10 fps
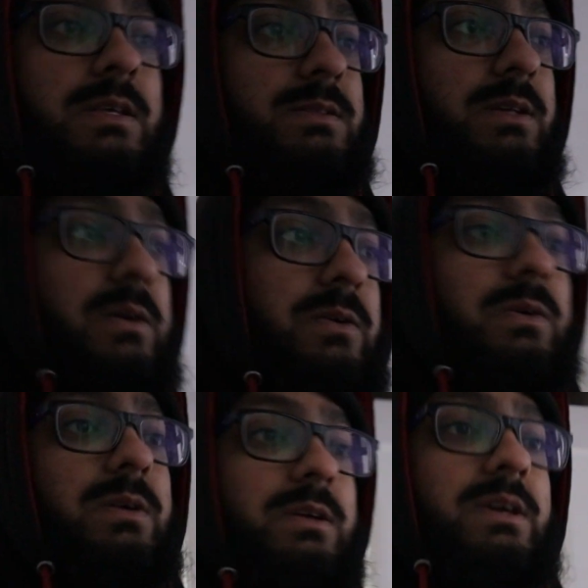So
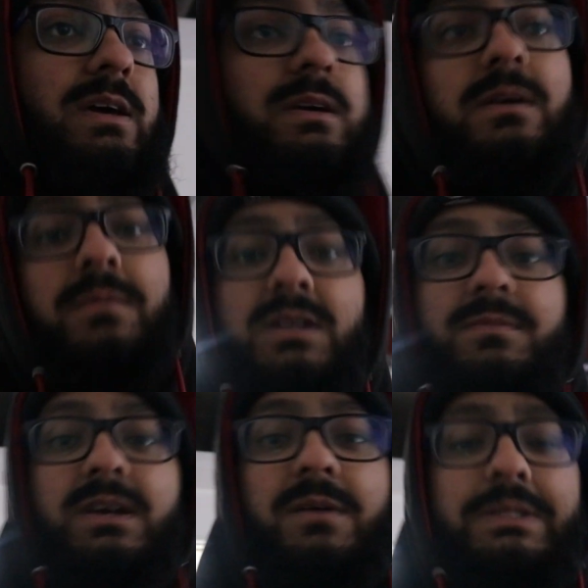yeah, I'm going to
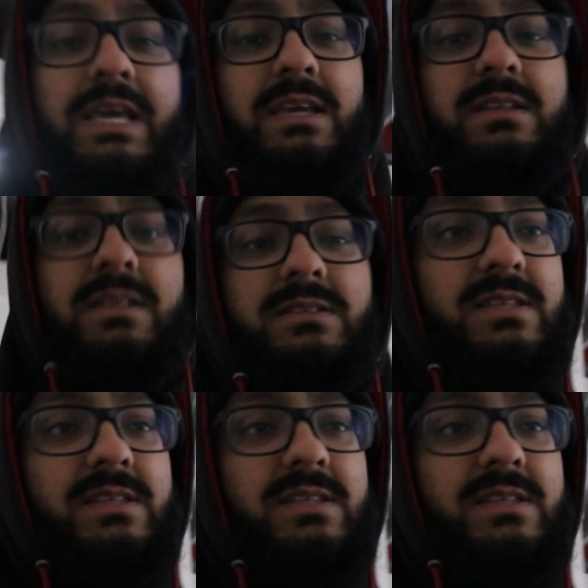be updating in